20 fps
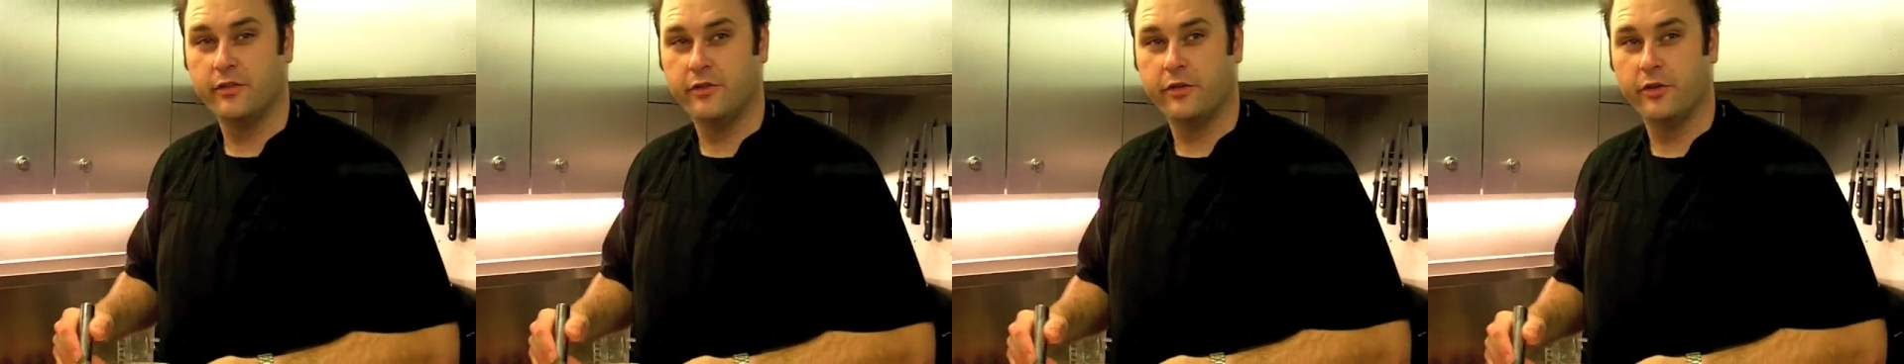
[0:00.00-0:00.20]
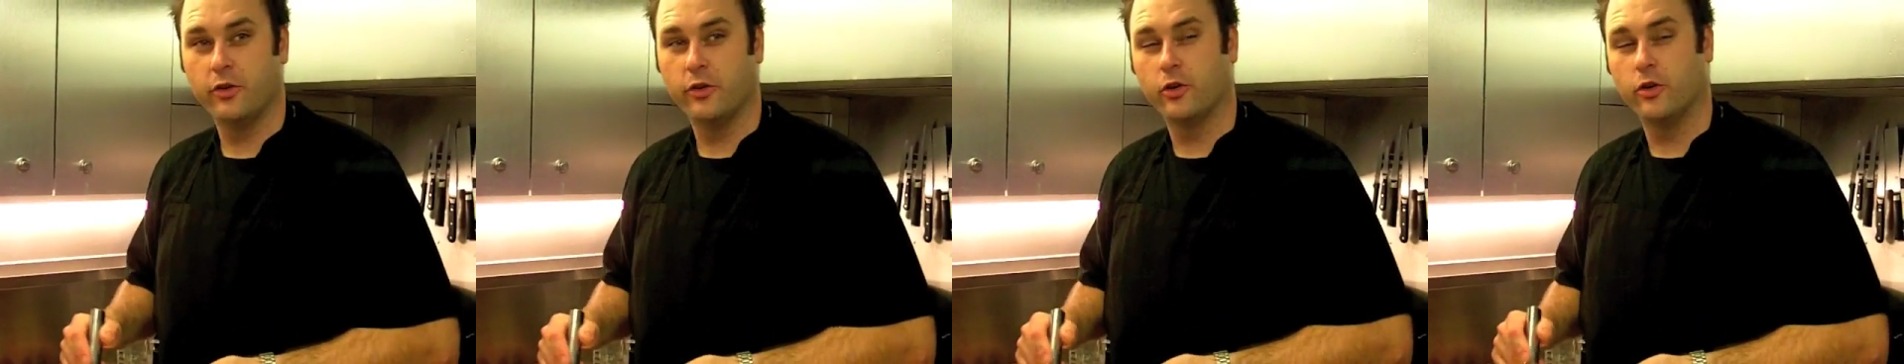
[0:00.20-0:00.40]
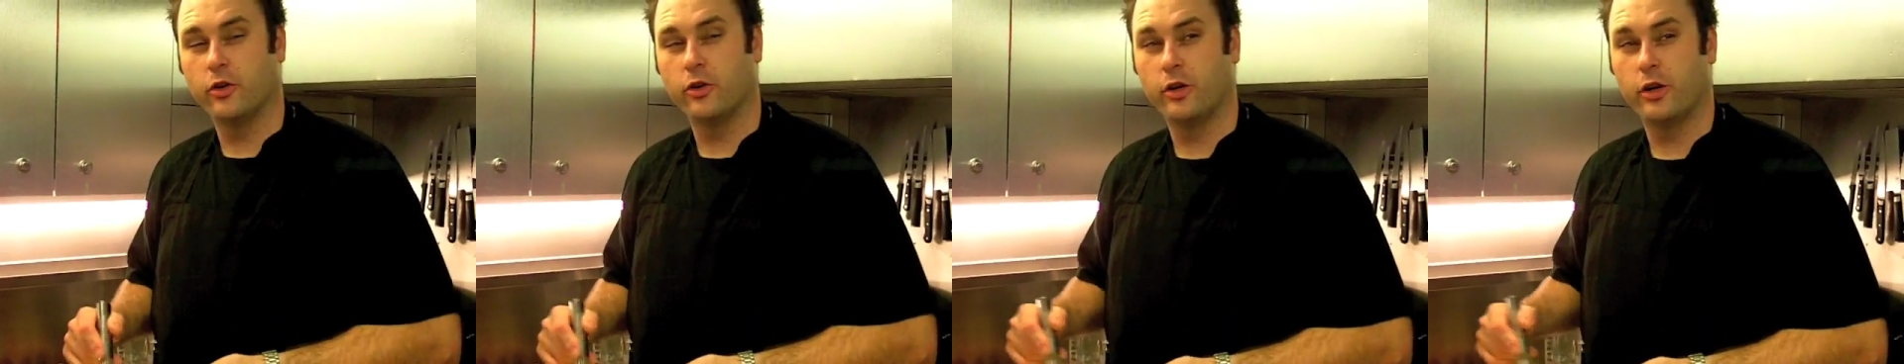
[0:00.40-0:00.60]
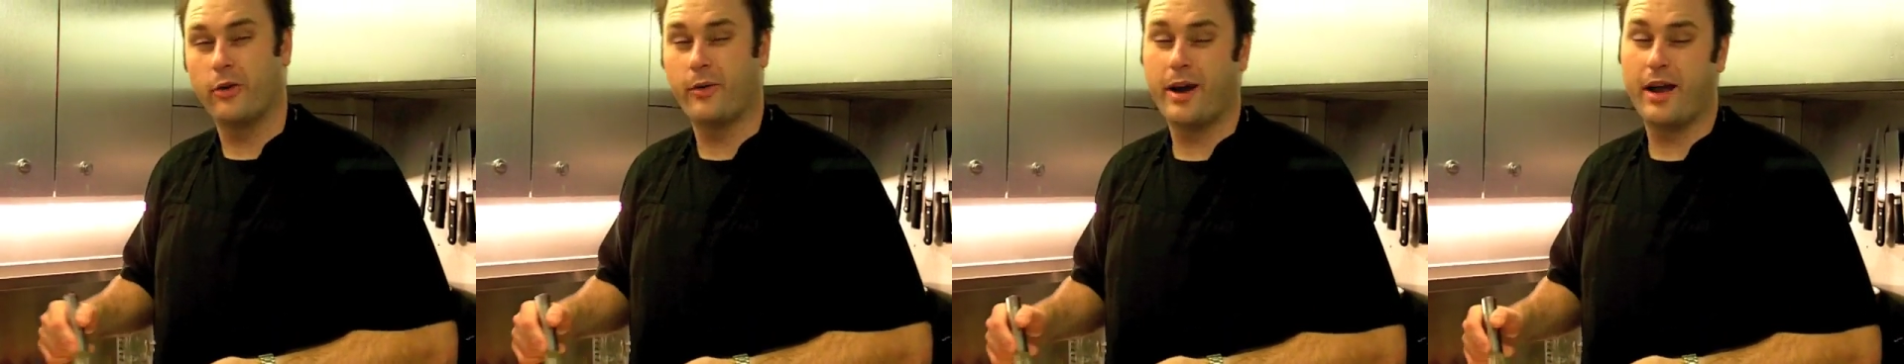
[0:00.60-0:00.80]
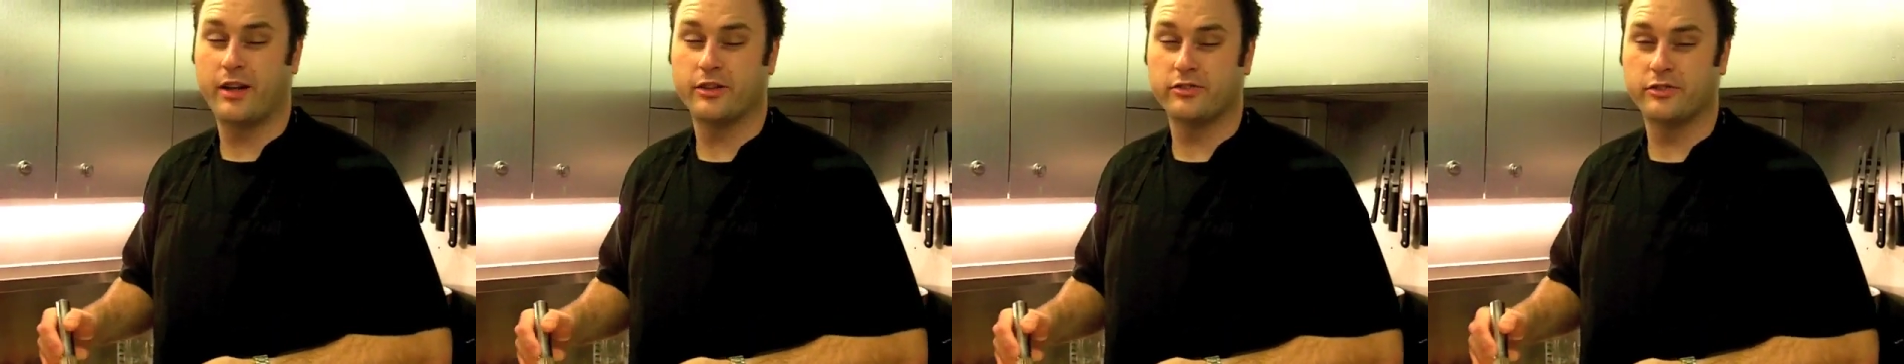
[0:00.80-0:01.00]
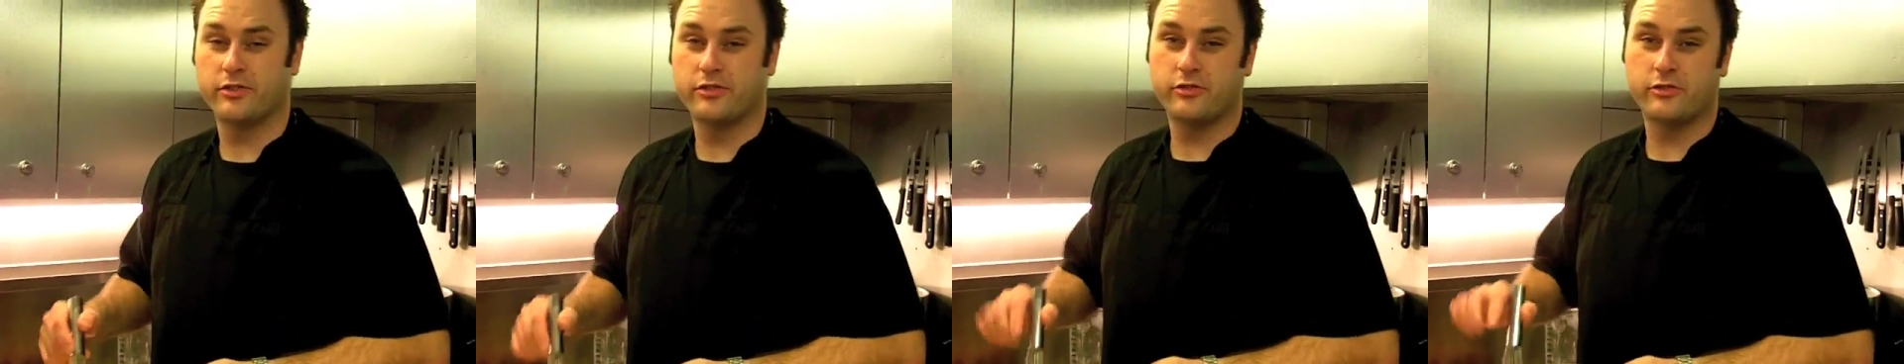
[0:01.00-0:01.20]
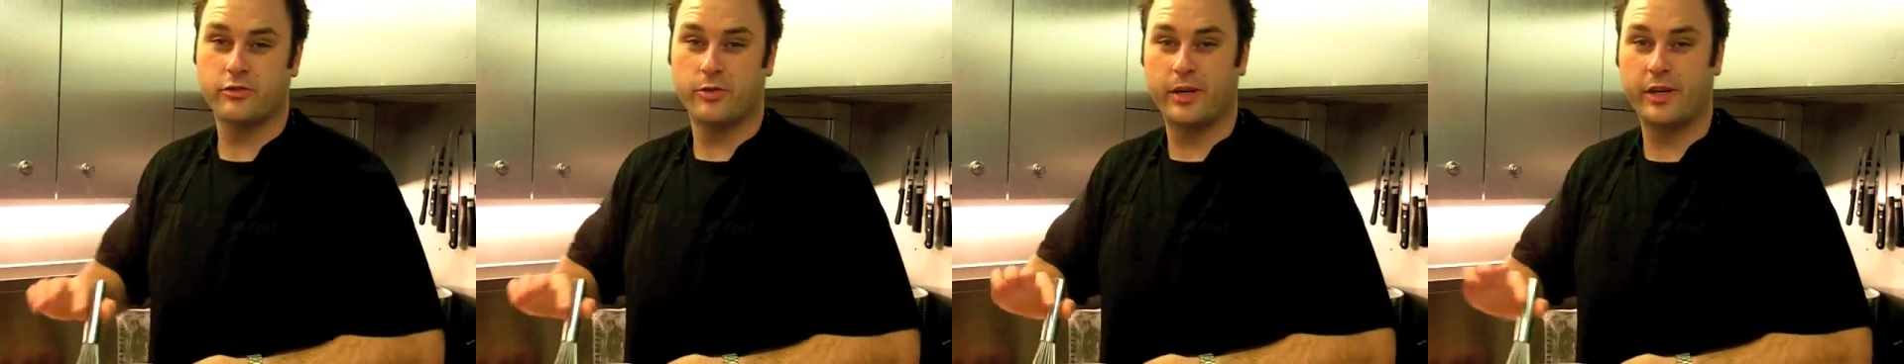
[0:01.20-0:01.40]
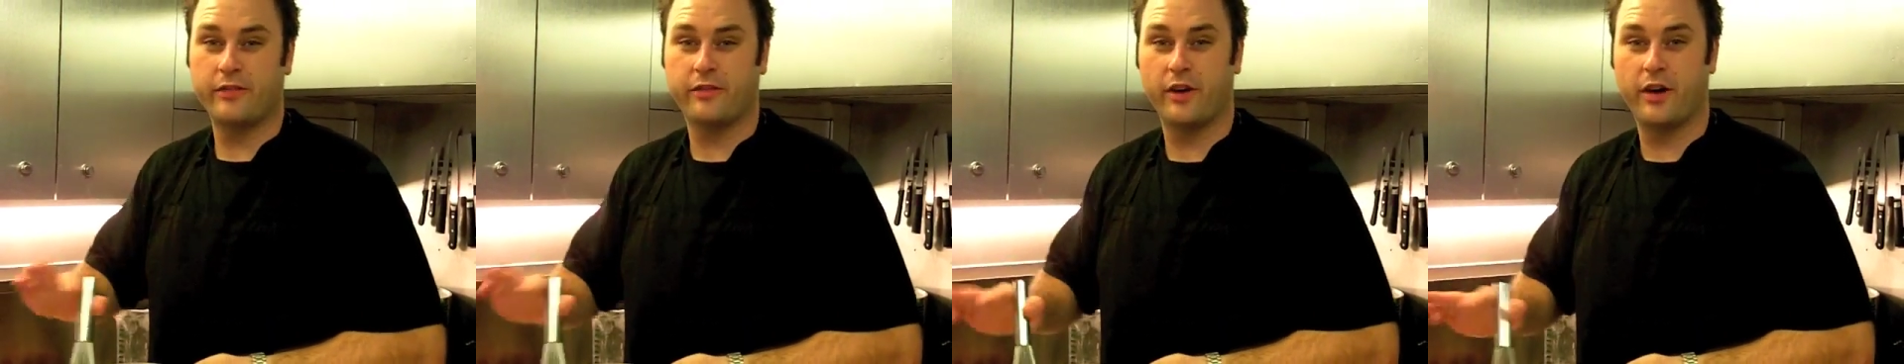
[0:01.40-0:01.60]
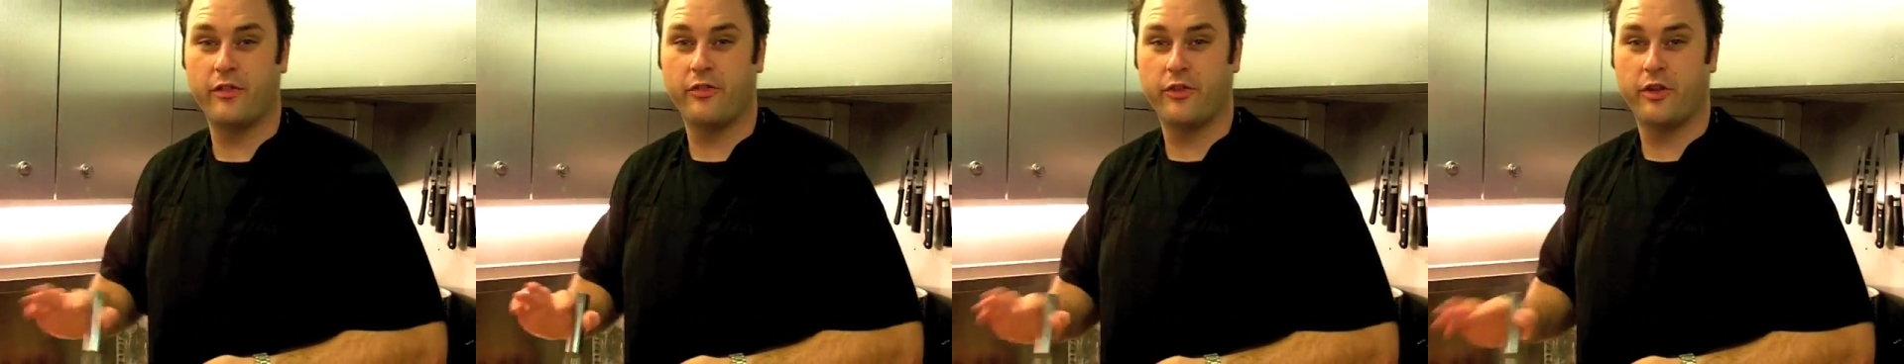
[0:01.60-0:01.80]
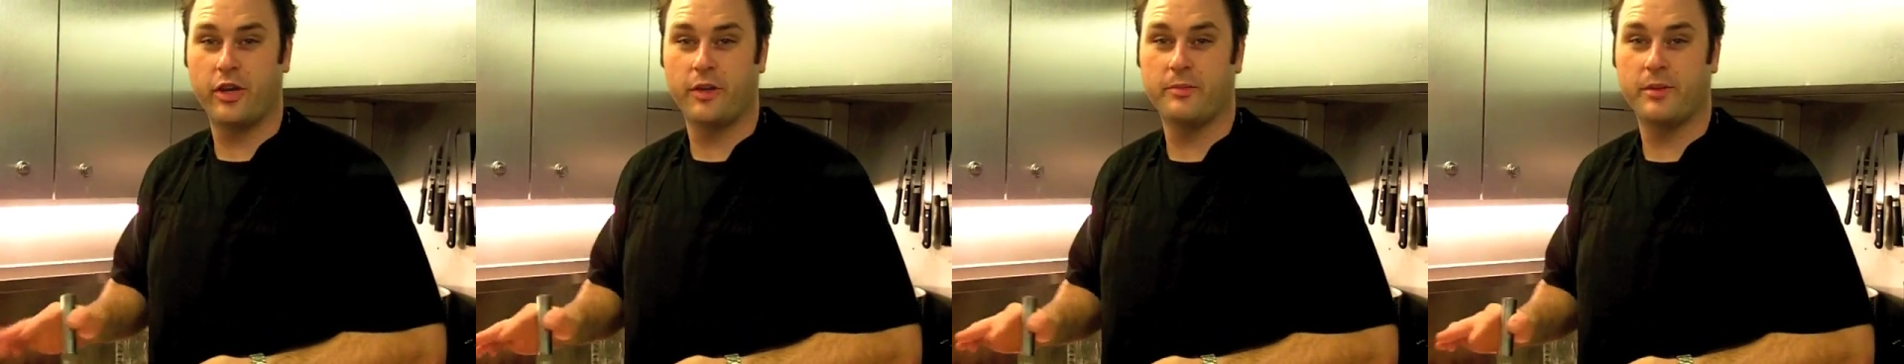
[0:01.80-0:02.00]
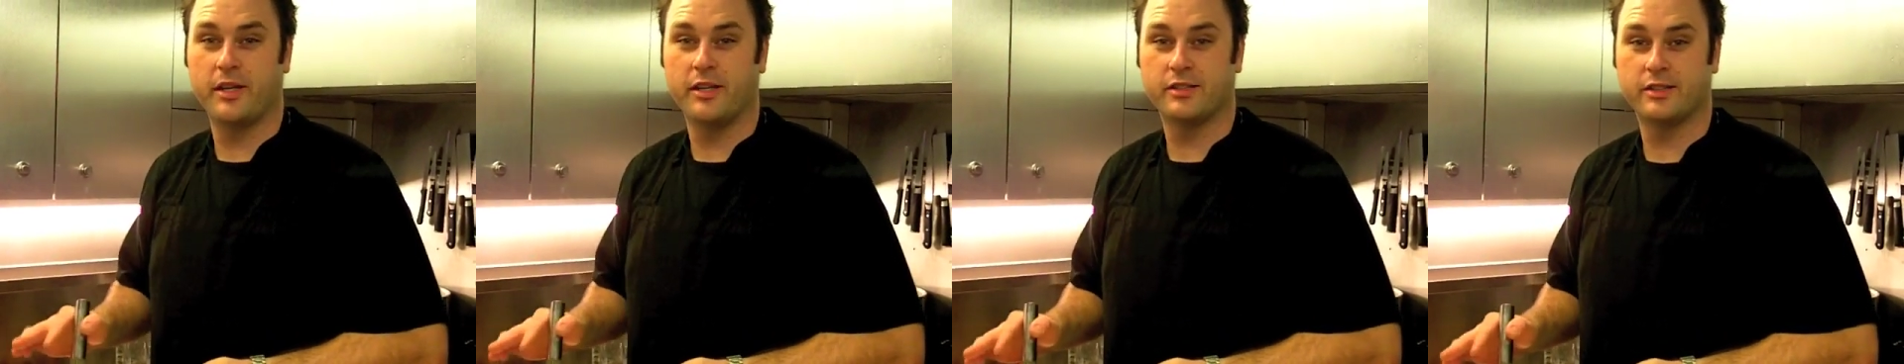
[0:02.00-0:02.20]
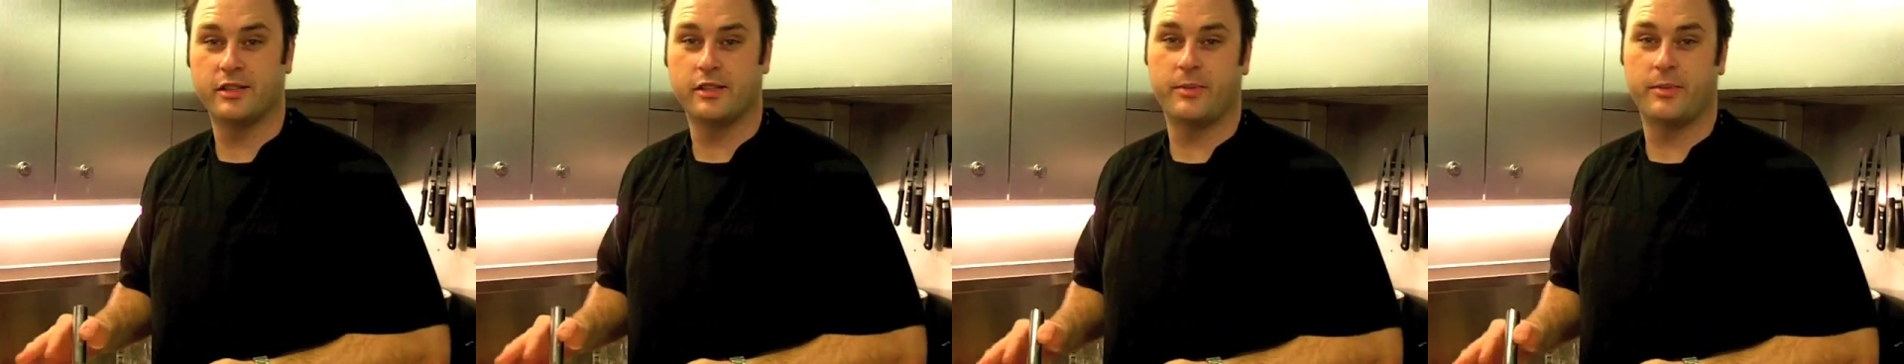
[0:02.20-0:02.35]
for around 25-30 minutes,